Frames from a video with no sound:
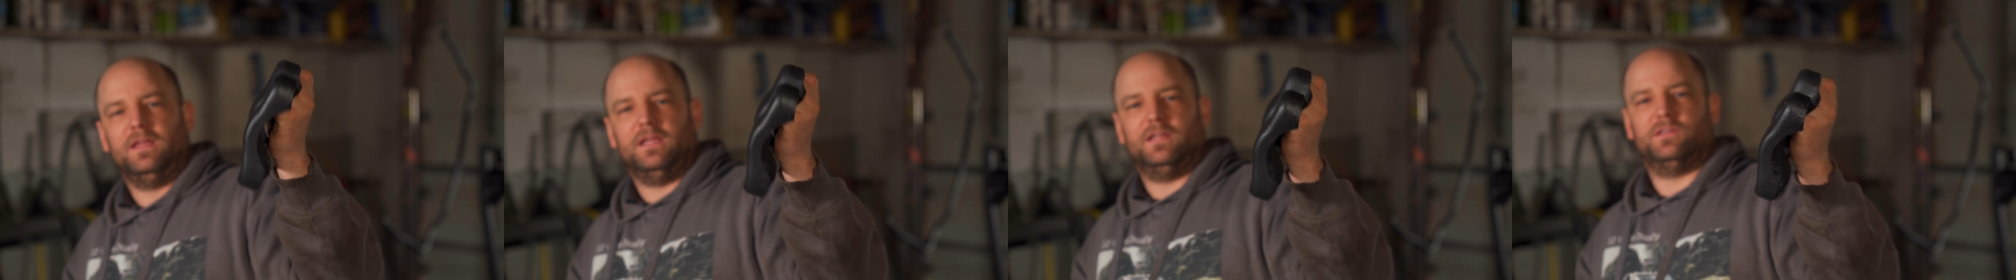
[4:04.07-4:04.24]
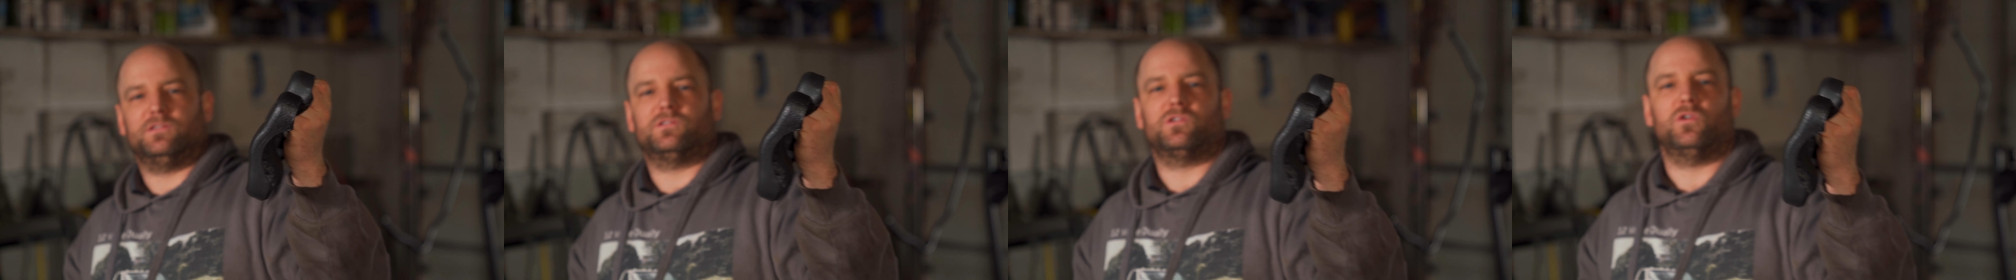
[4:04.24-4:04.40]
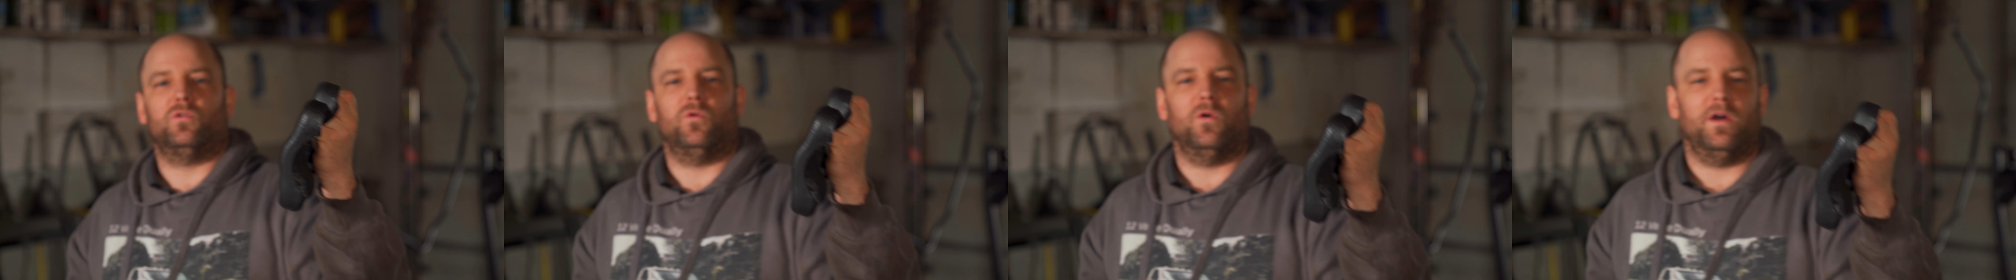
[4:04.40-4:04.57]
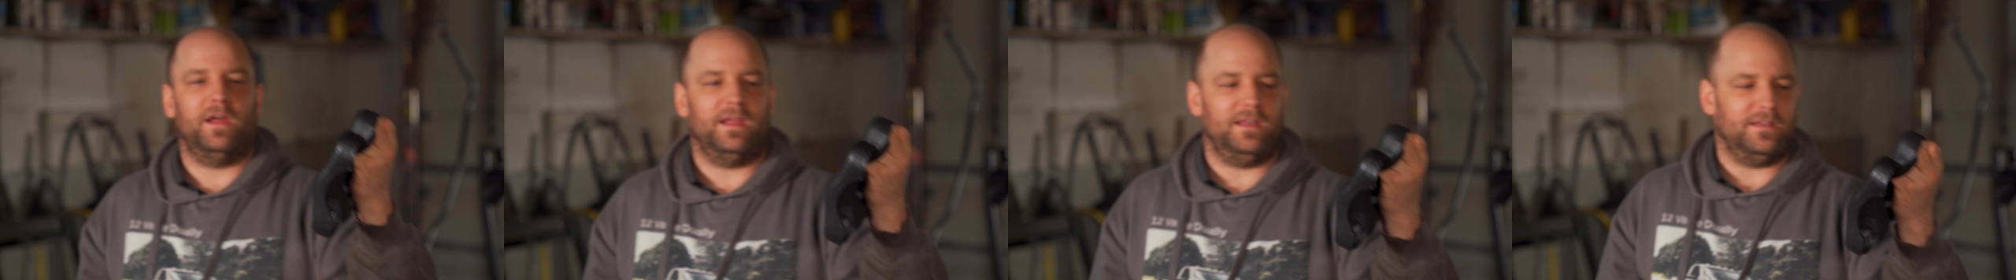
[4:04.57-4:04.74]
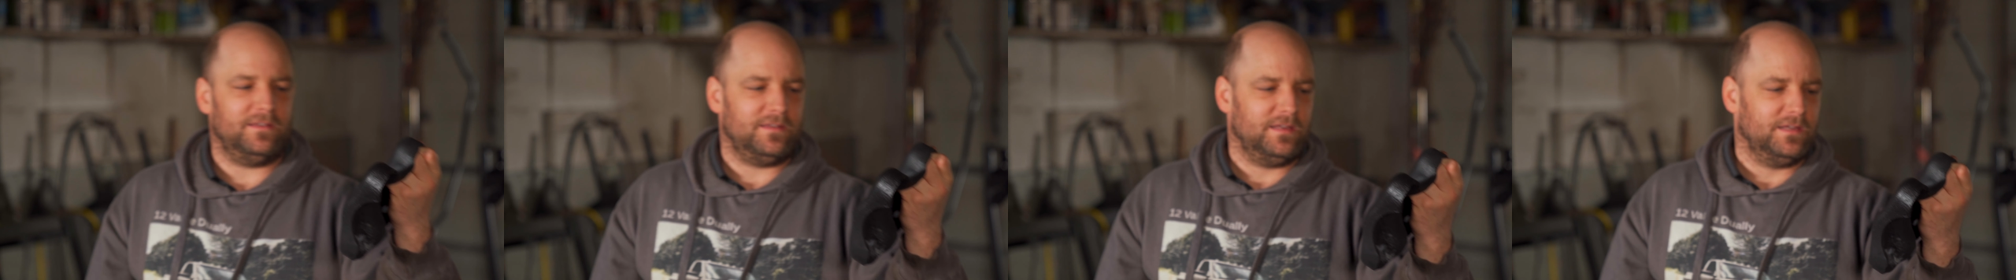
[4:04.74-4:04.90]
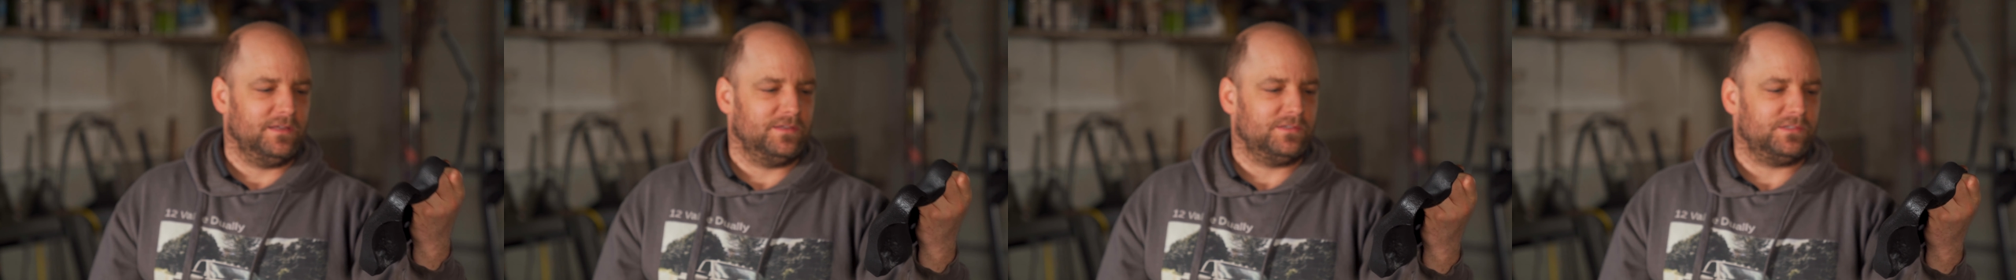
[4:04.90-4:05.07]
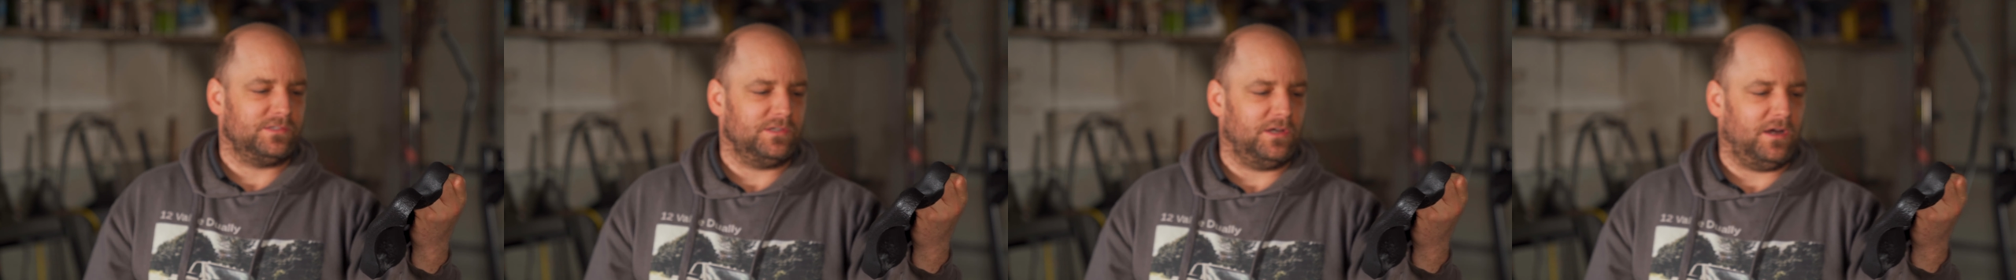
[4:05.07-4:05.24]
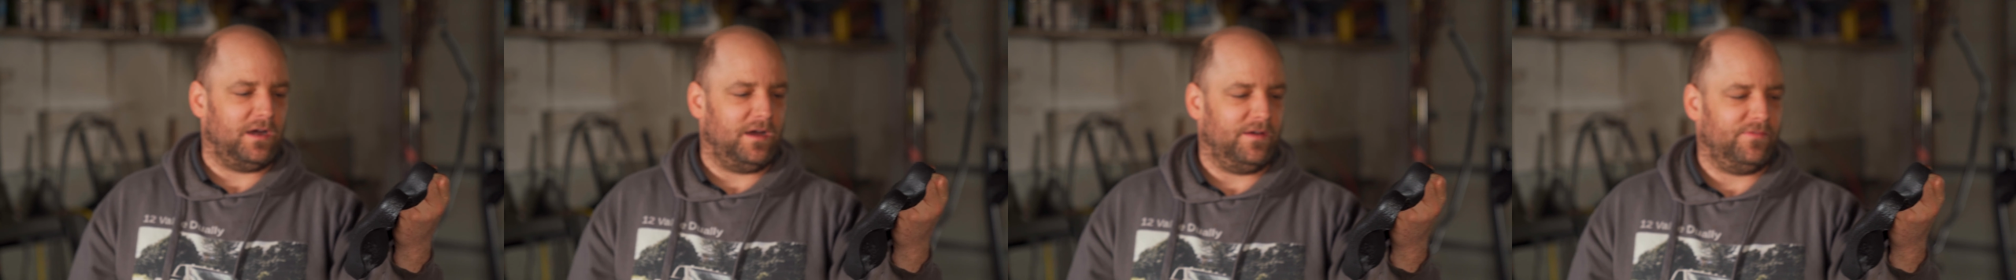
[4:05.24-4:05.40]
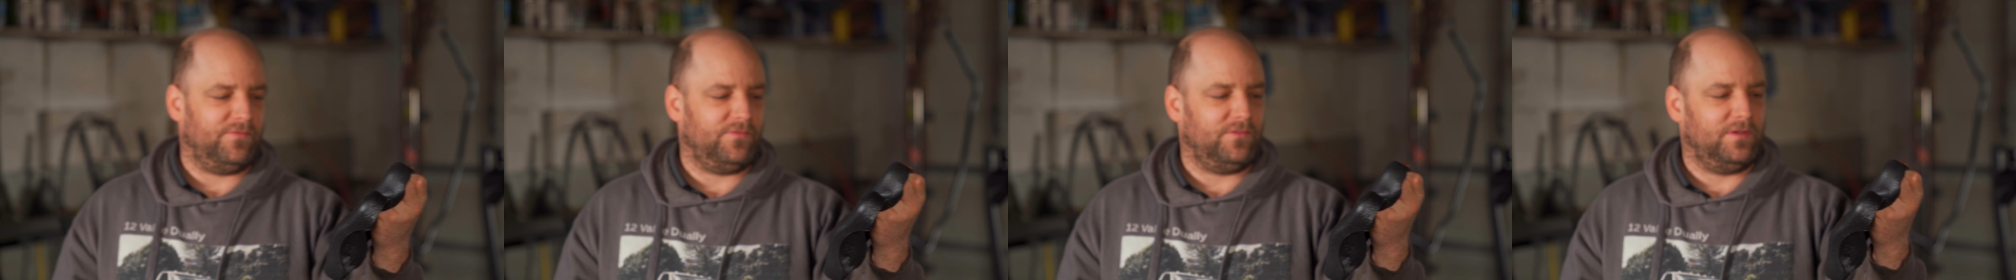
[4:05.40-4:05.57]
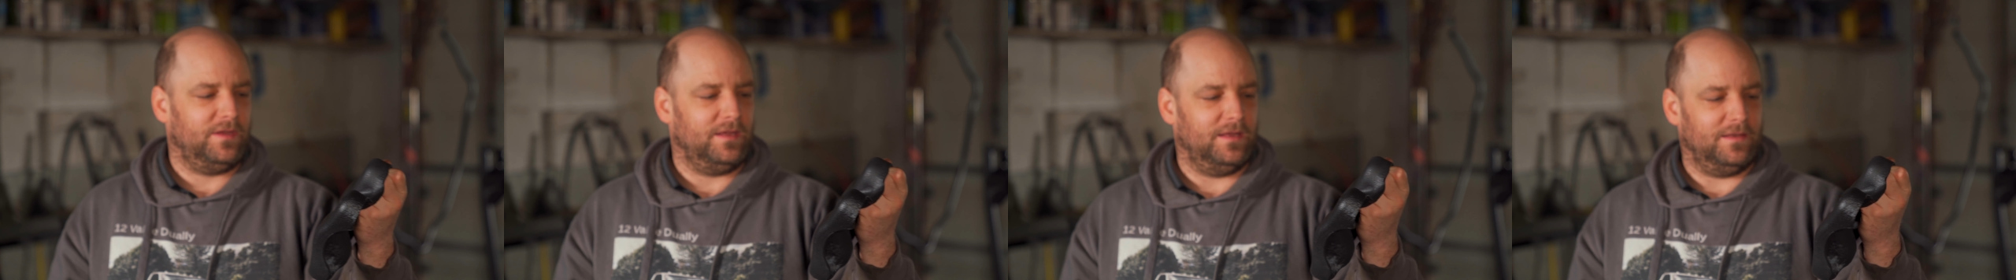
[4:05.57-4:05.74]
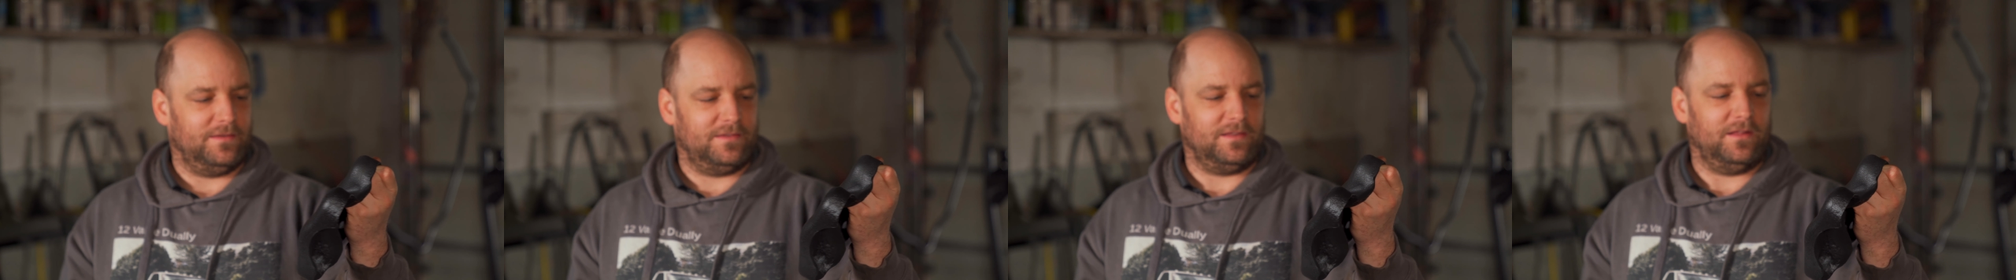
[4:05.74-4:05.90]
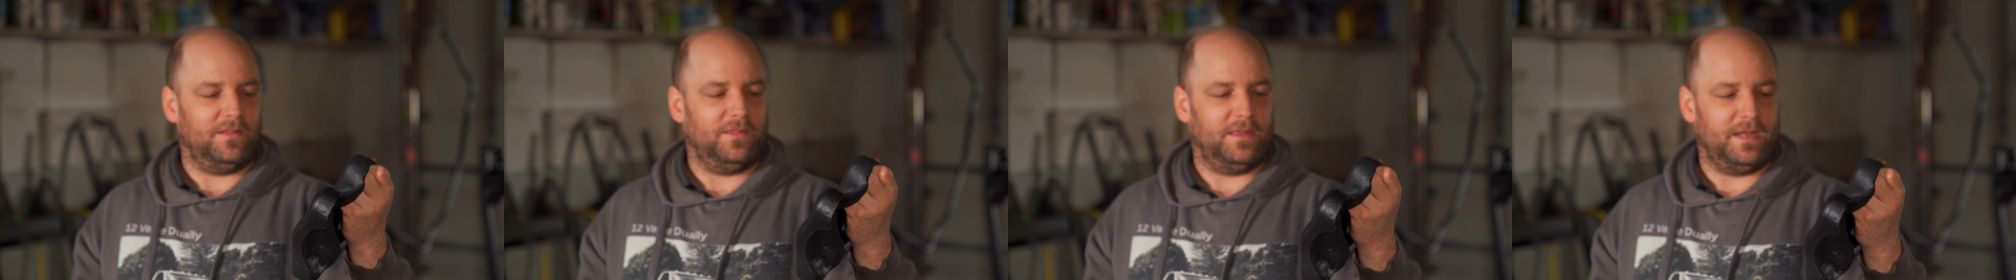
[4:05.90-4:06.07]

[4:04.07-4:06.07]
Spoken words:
is quite soft until